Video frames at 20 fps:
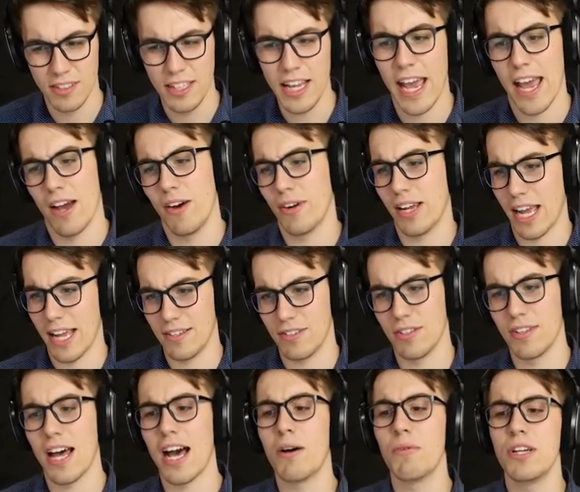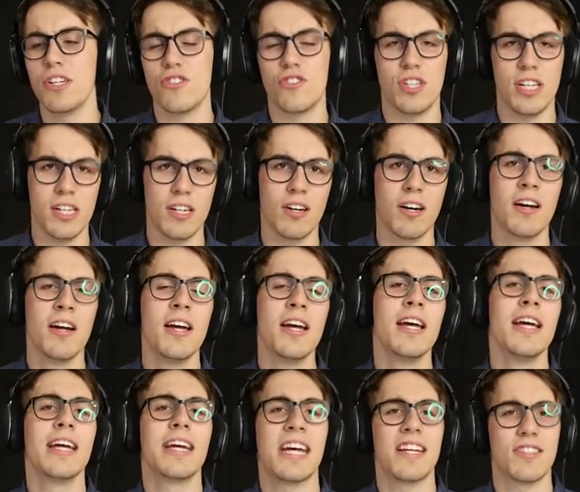Yeah, okay, so the always cheater
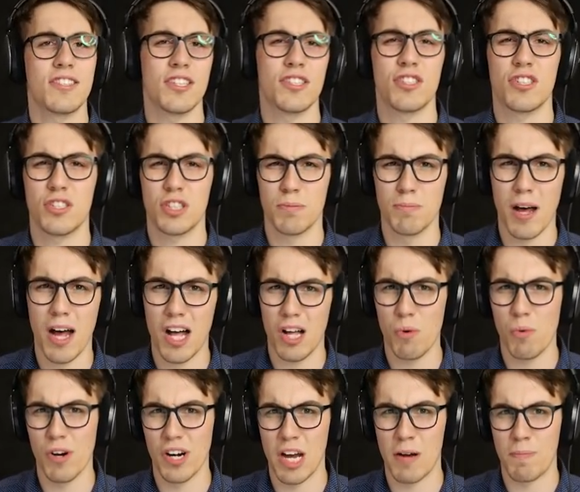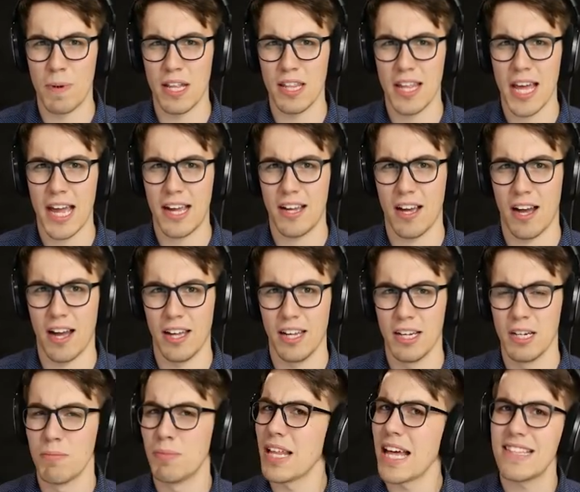gets a small one up on that guy,
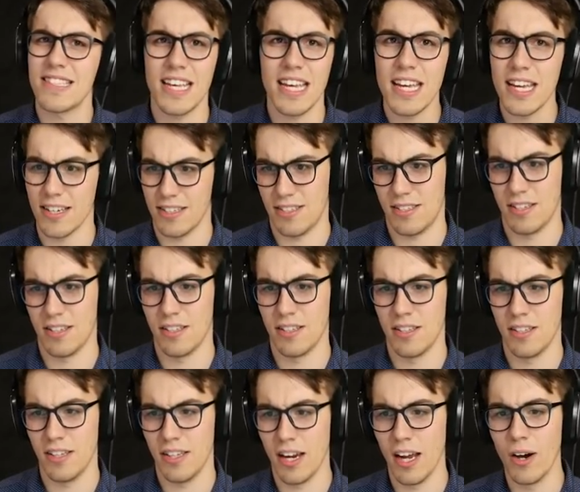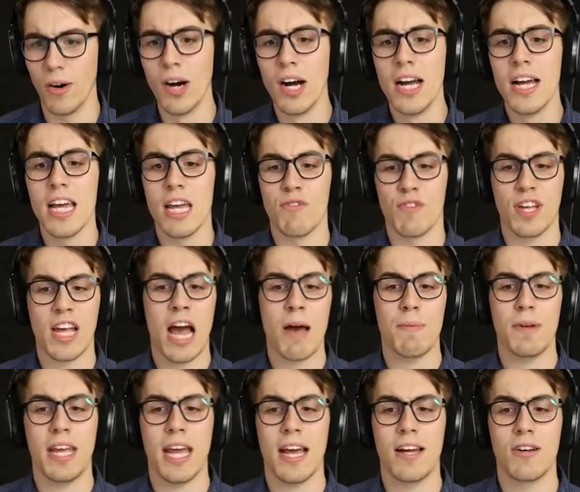but that's it, you know? If the
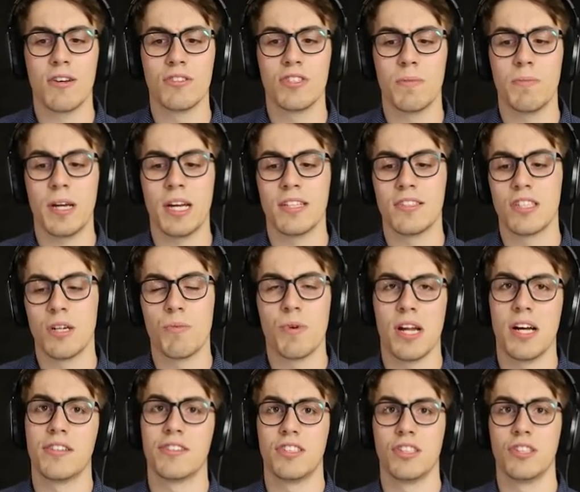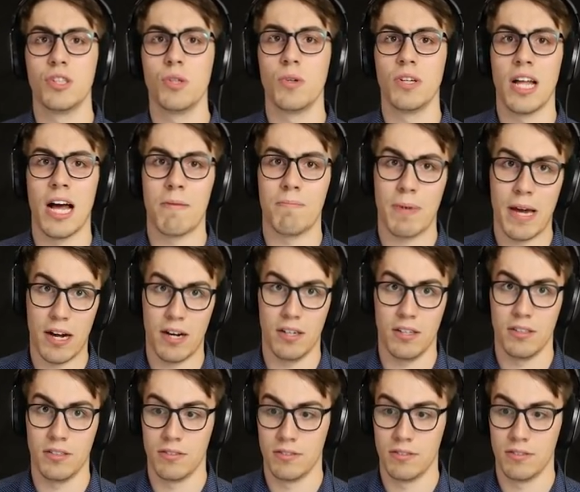copycat goes up against someone else, he'll do a lot better.